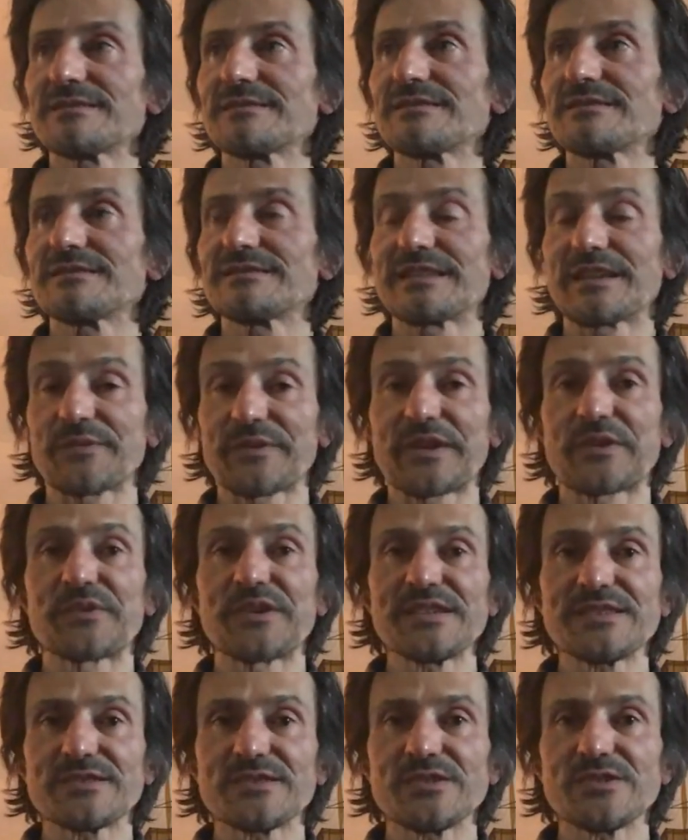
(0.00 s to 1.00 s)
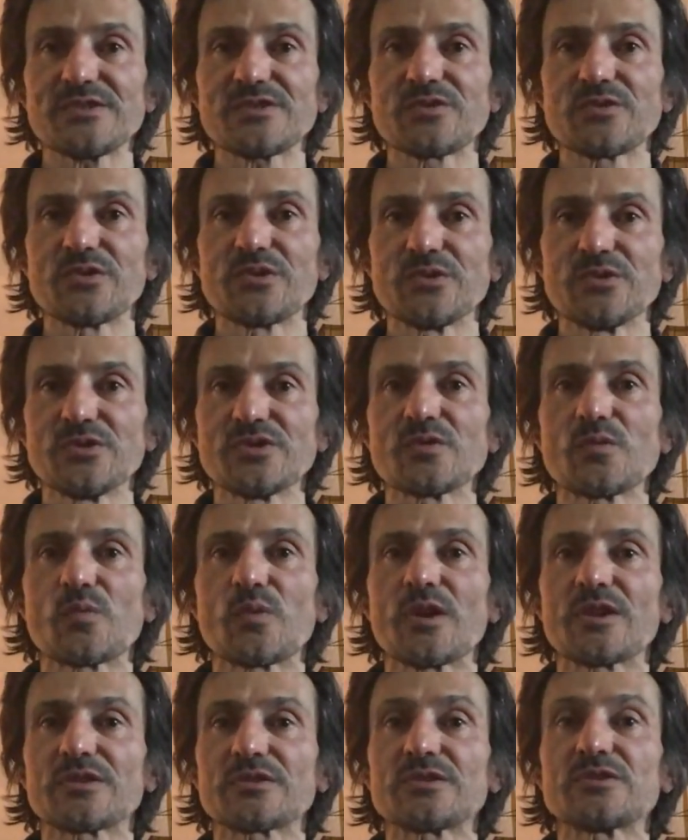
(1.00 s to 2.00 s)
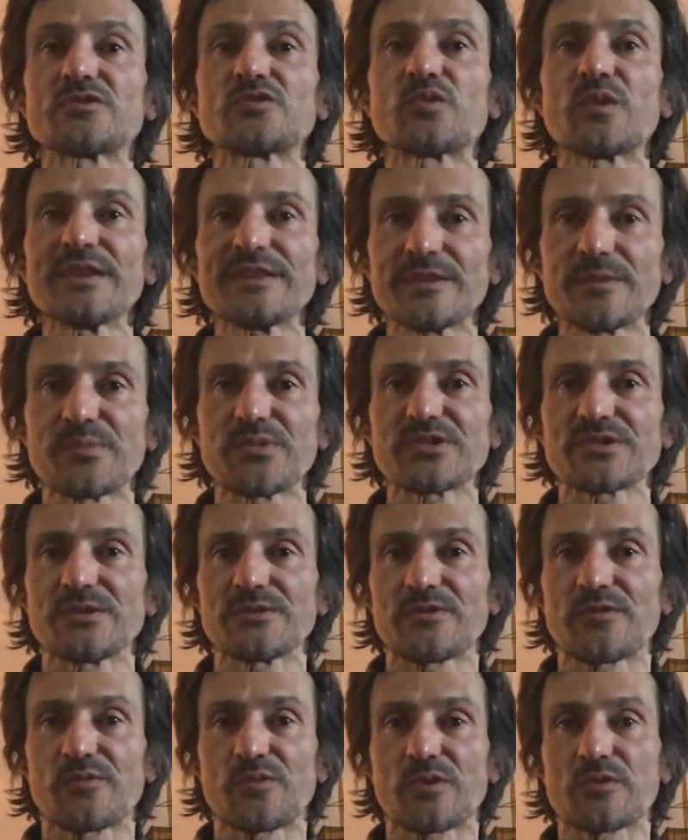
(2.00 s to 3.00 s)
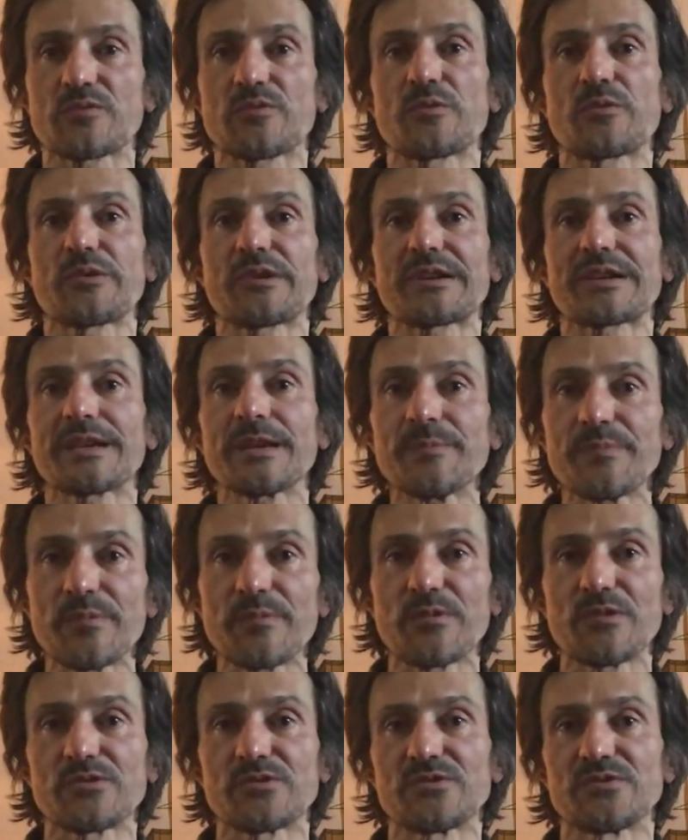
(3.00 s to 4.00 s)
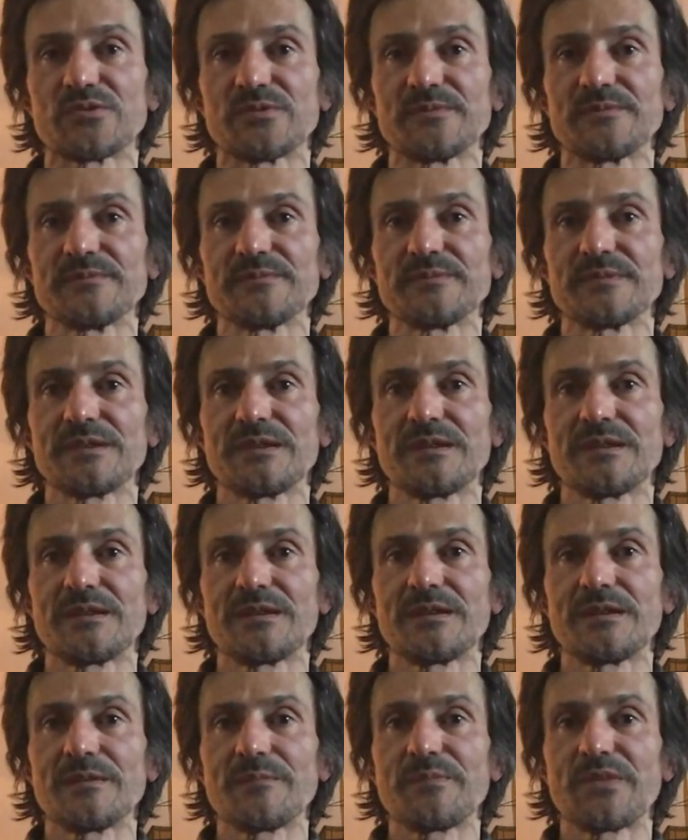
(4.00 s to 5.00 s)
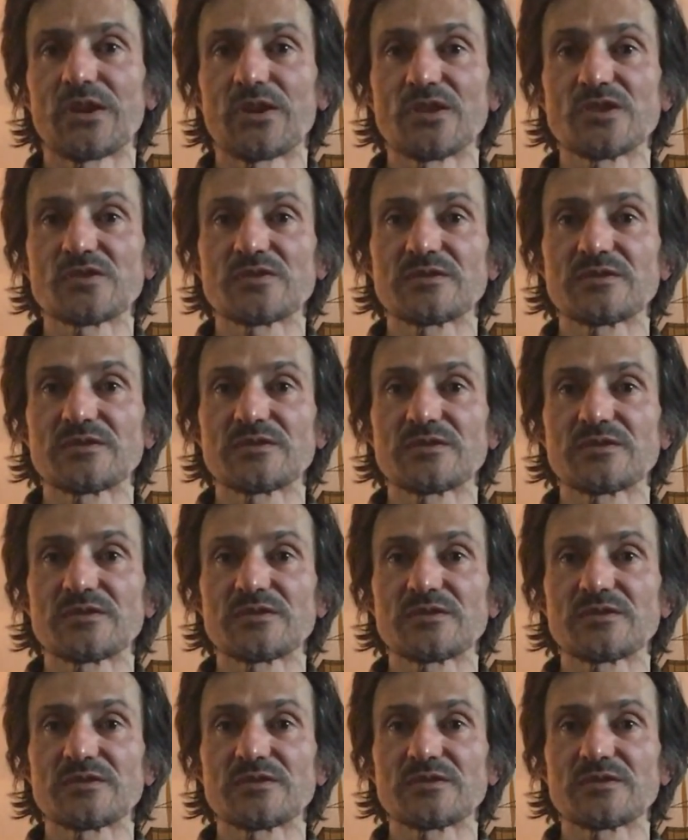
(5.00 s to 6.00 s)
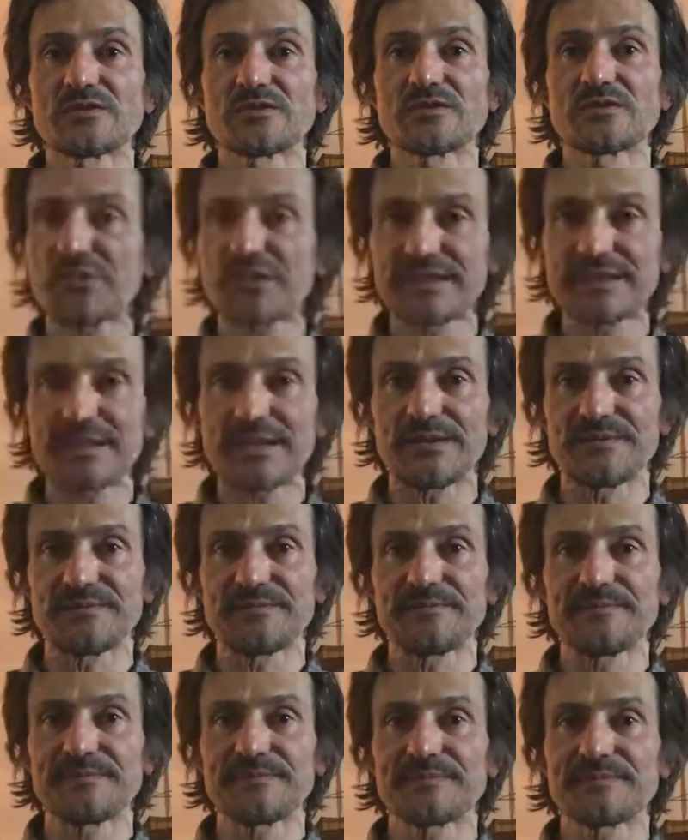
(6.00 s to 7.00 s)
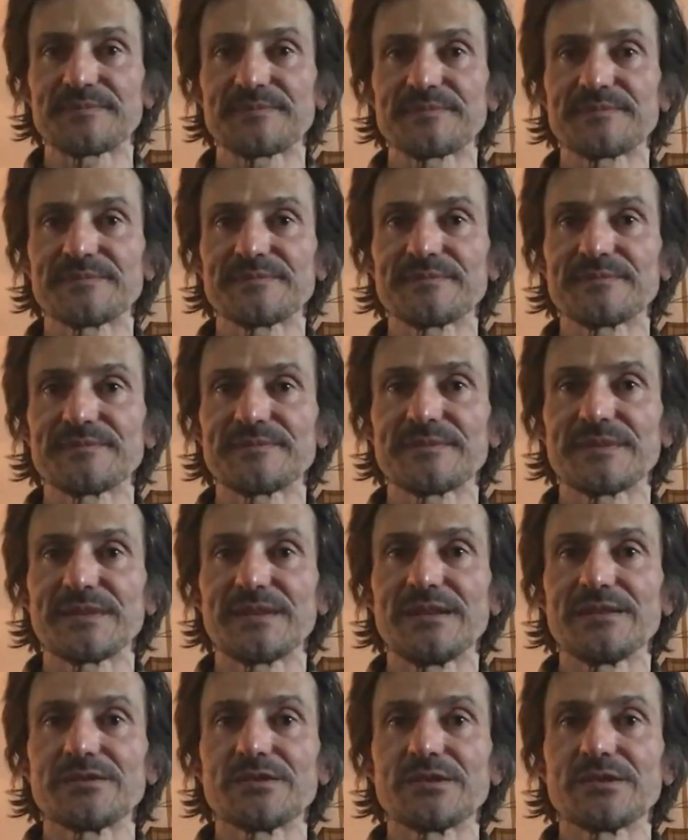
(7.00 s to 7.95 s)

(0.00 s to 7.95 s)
they request us to use 120% of what we were capable to do, because the car will never break down. The